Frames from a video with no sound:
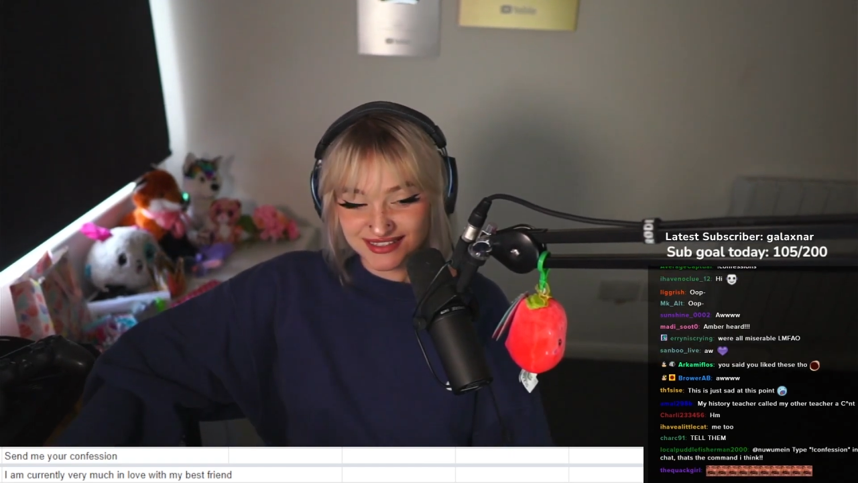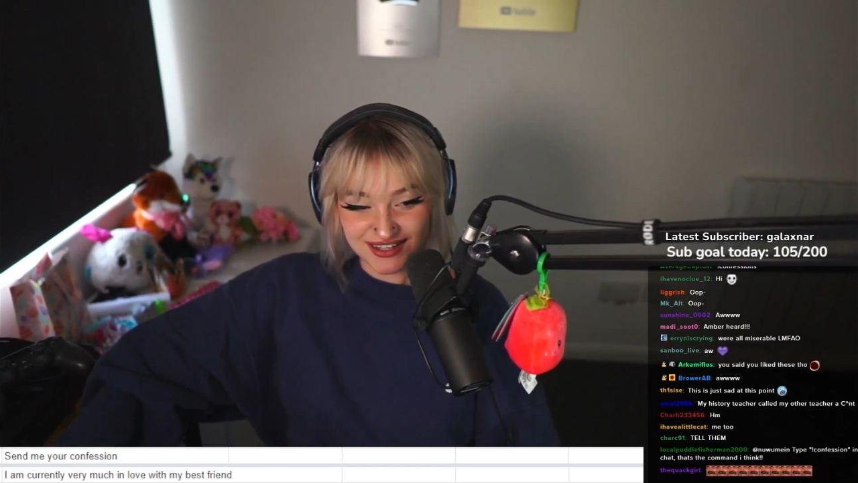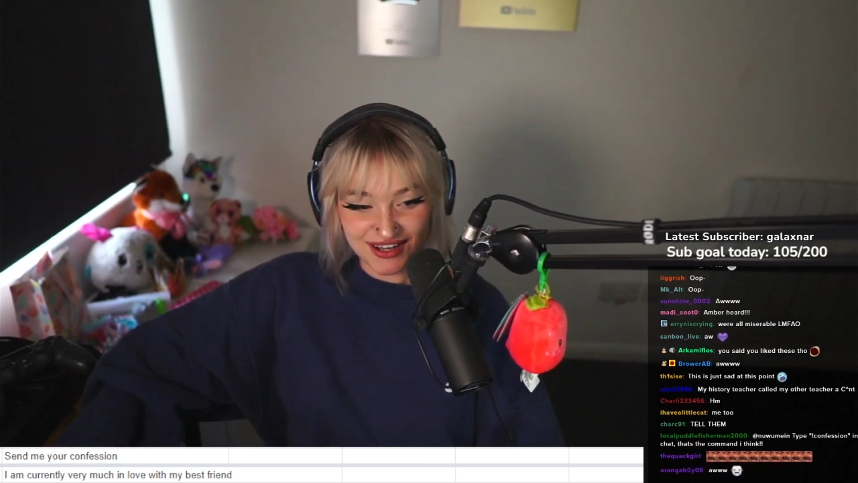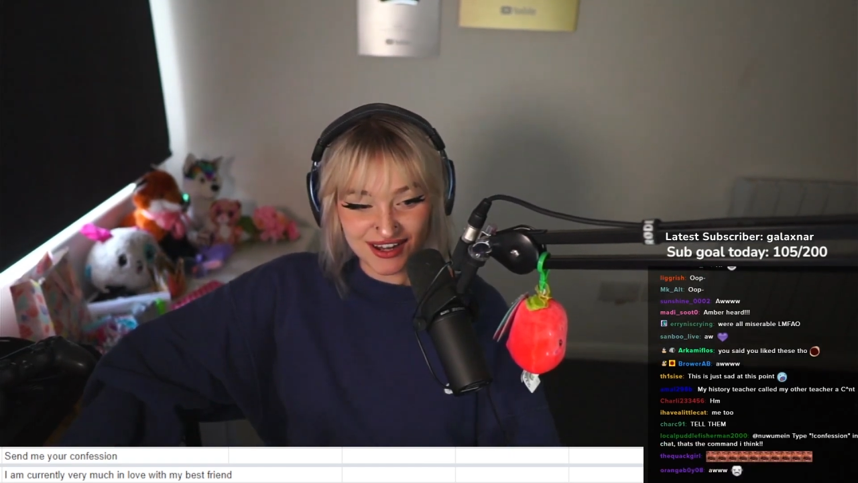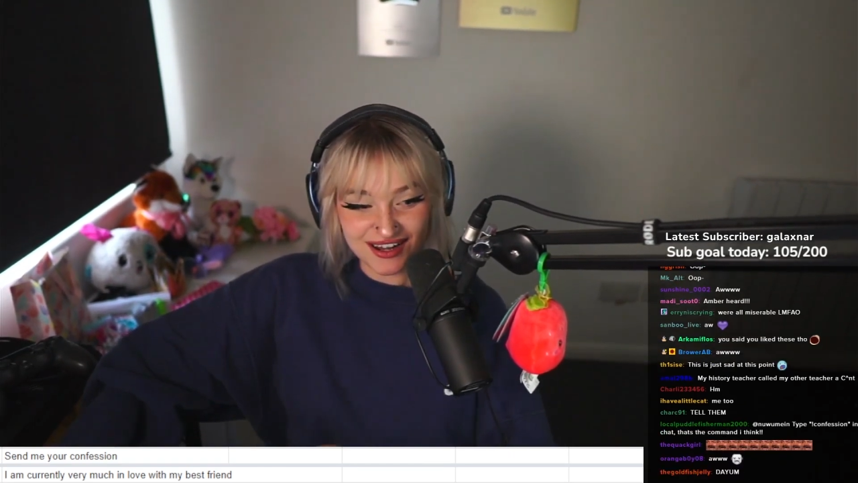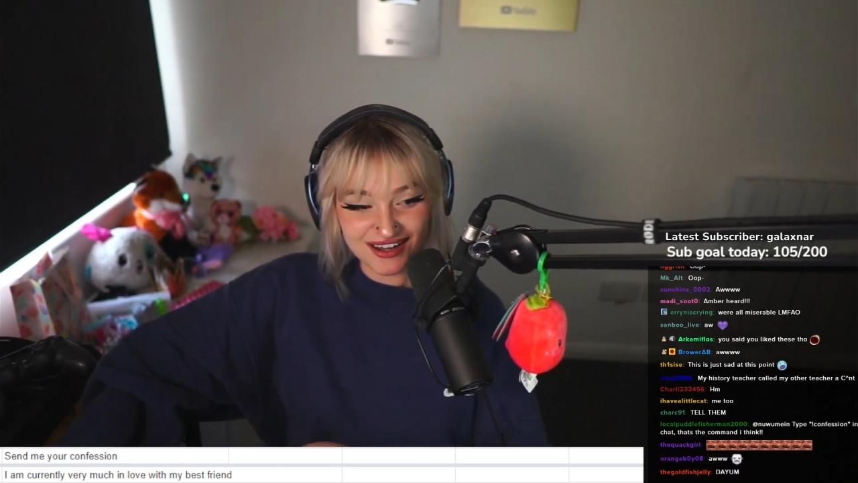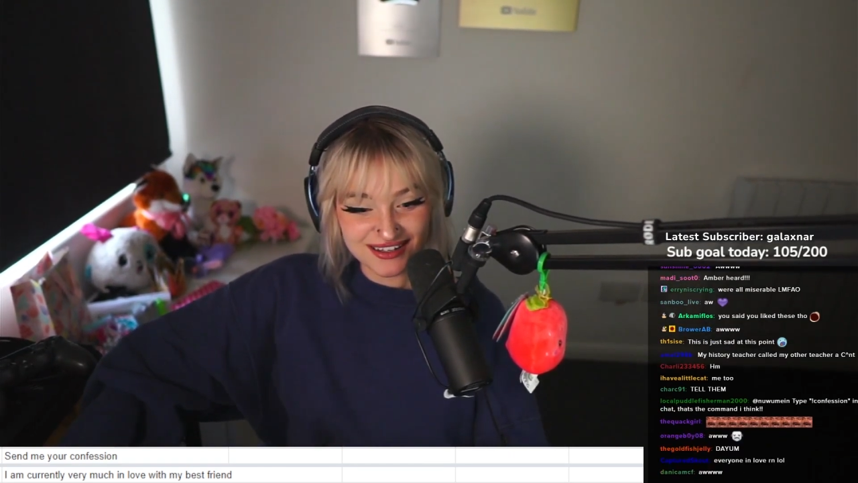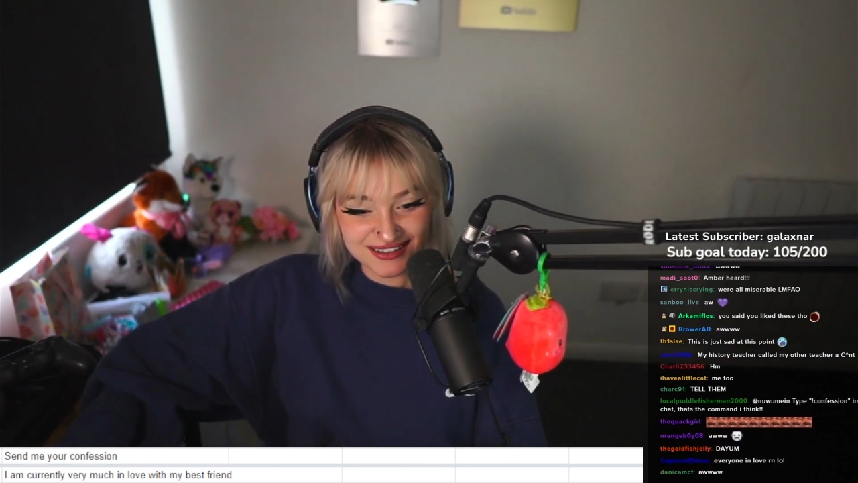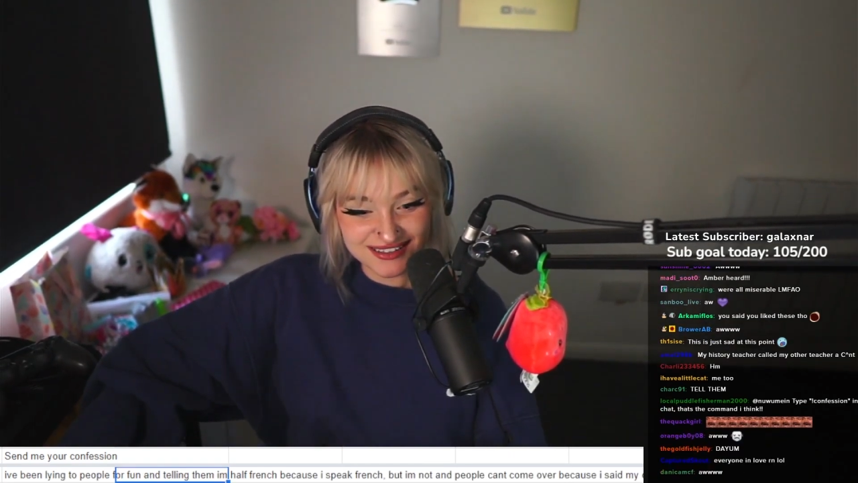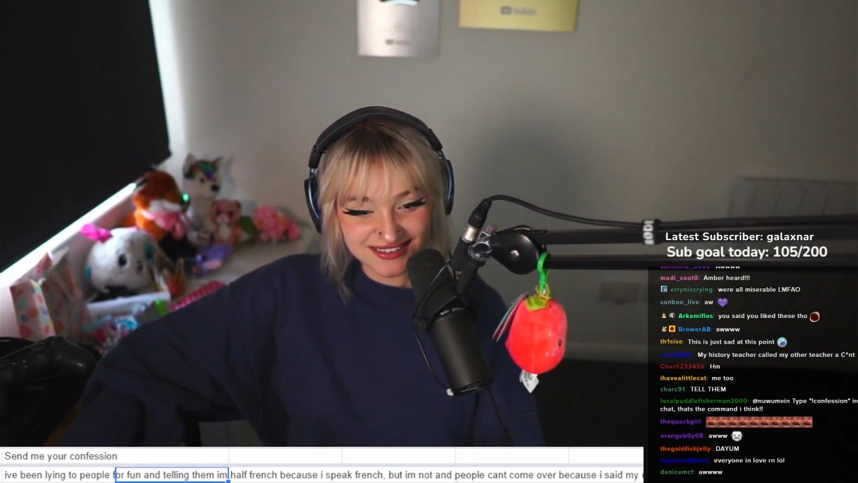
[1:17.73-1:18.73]

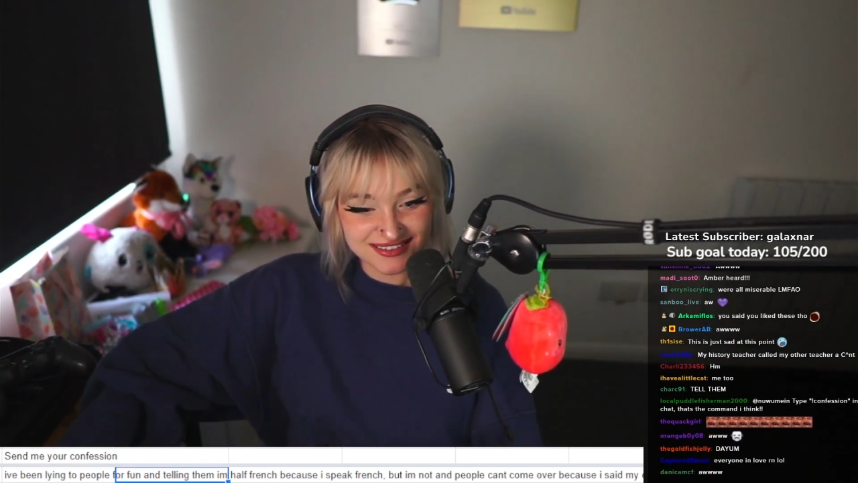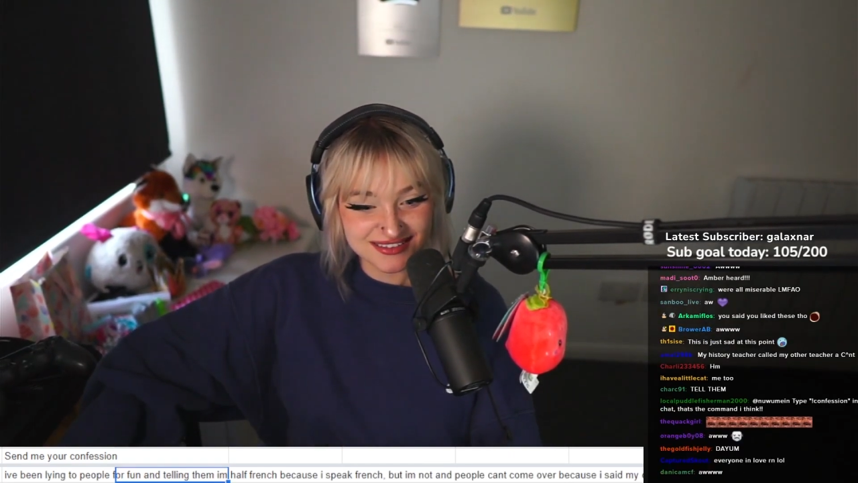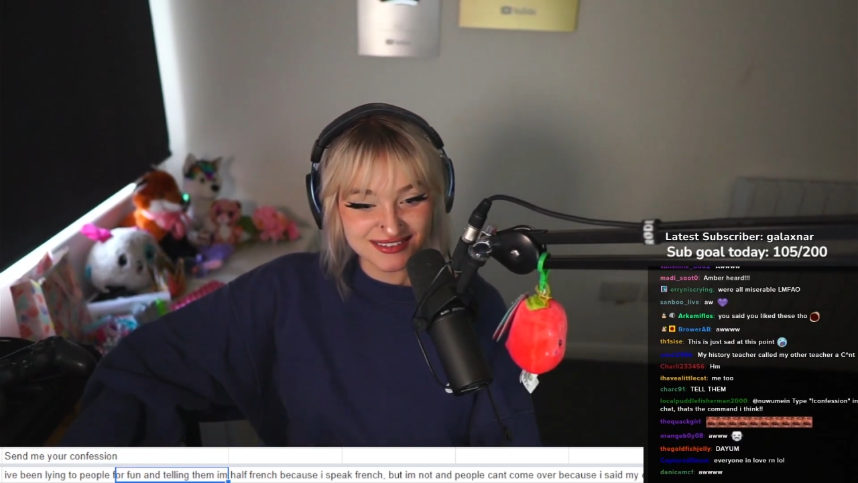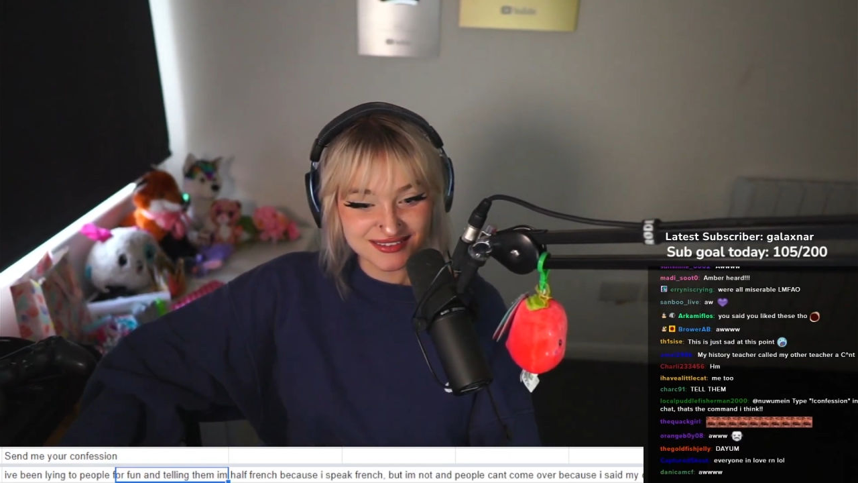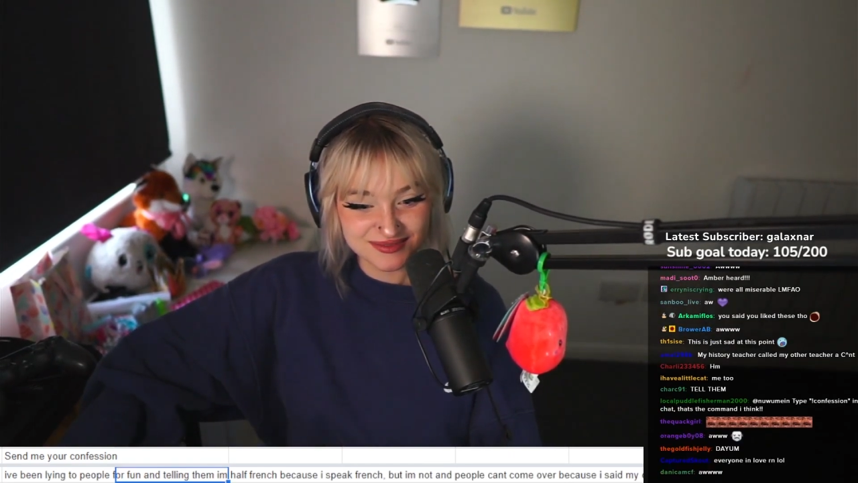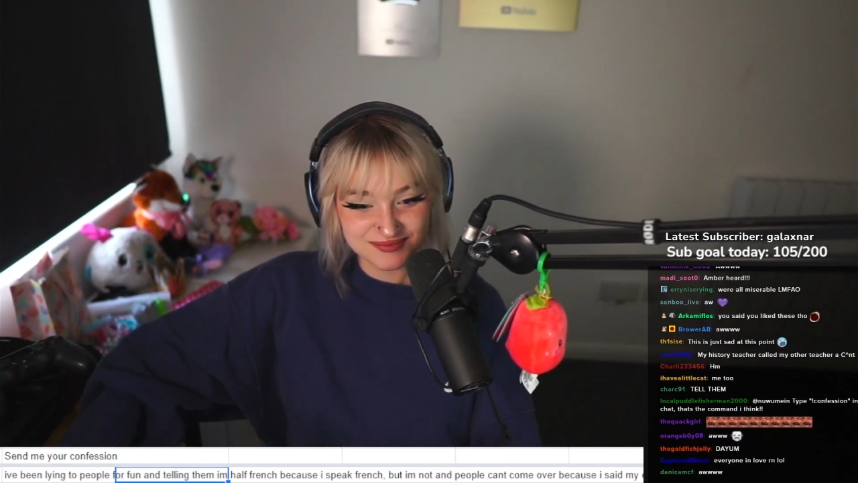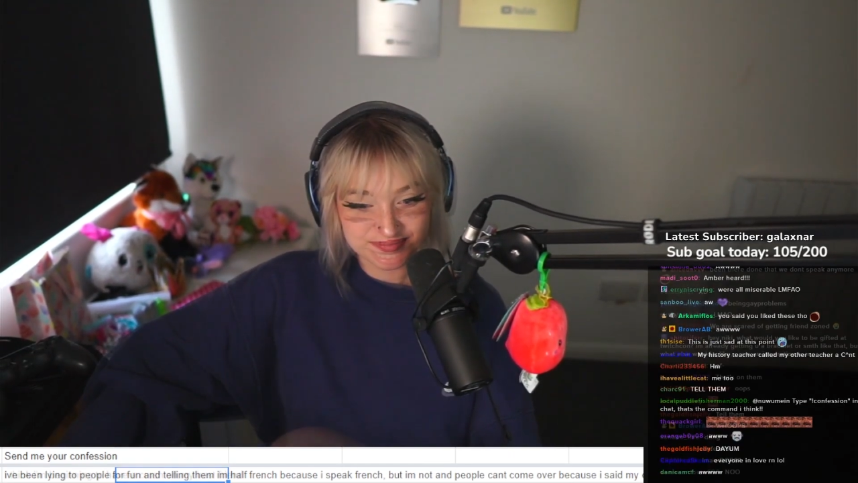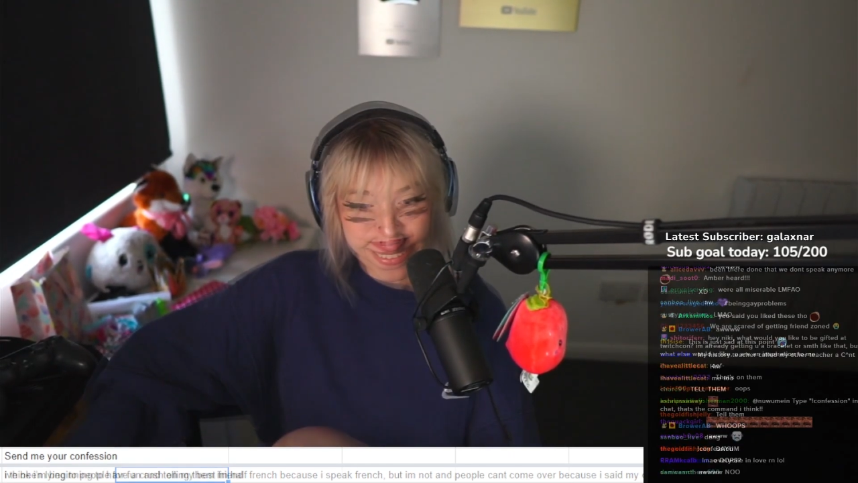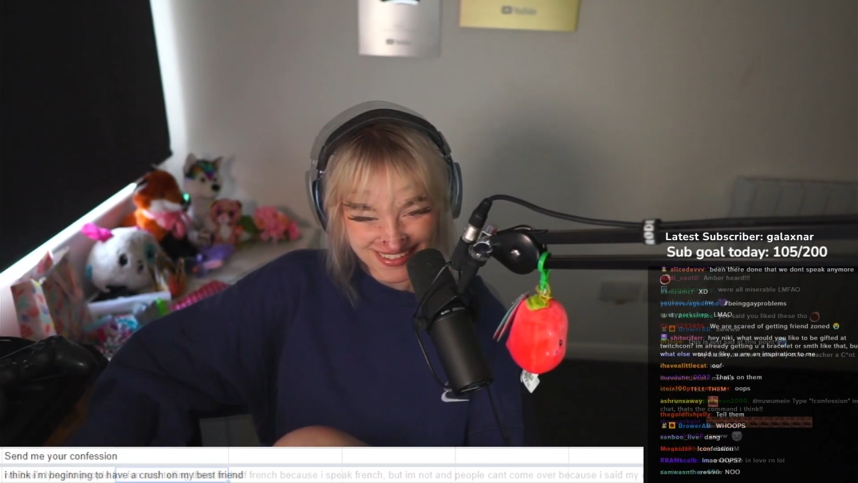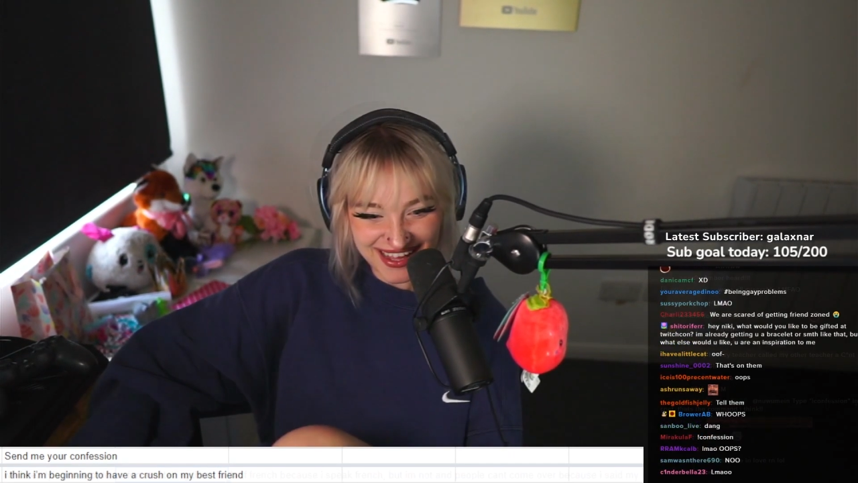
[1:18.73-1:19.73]
Aw.
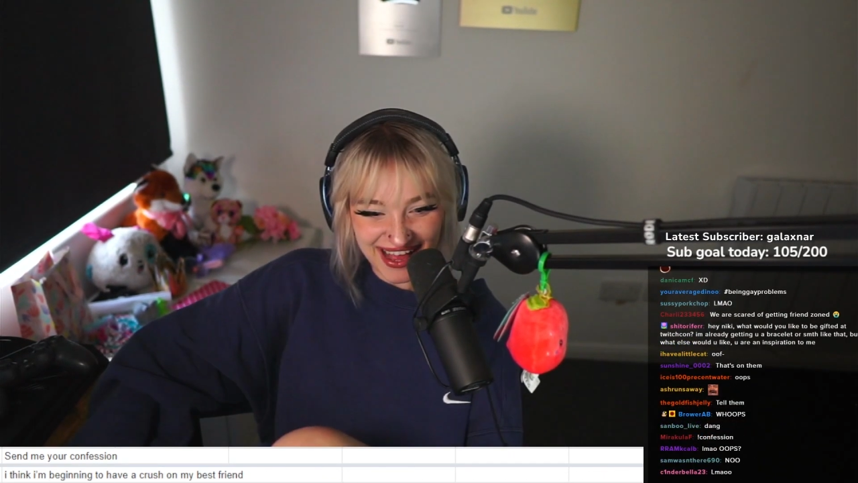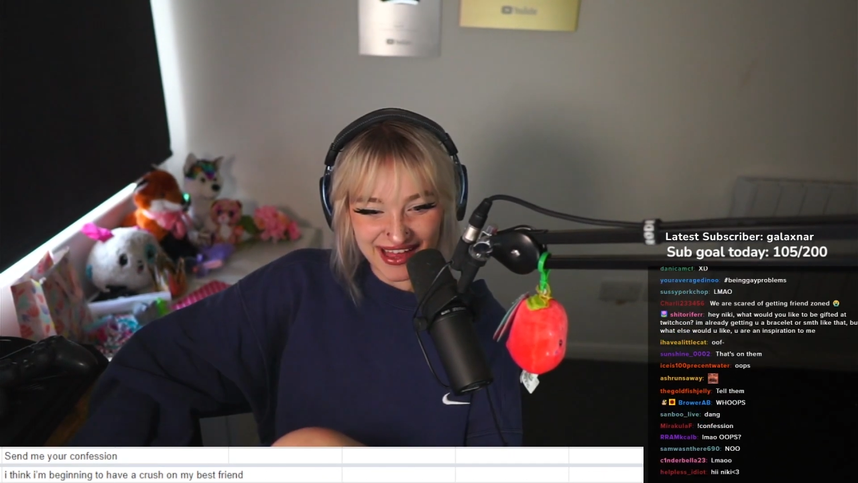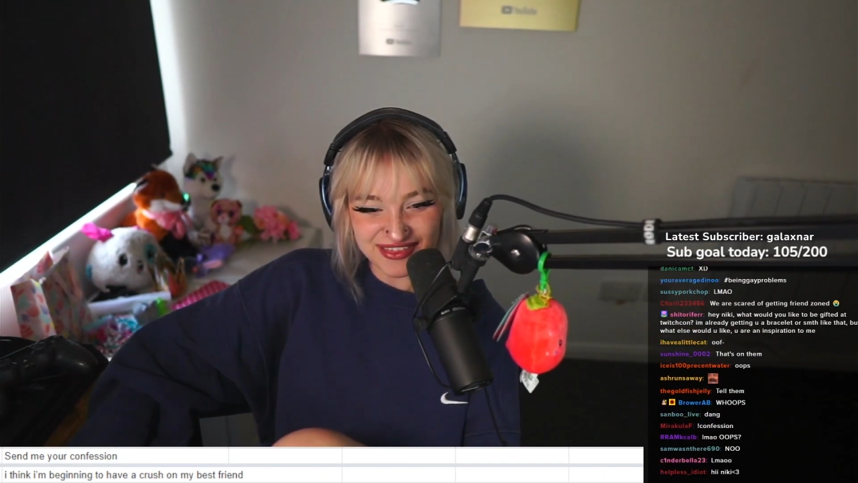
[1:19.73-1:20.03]
I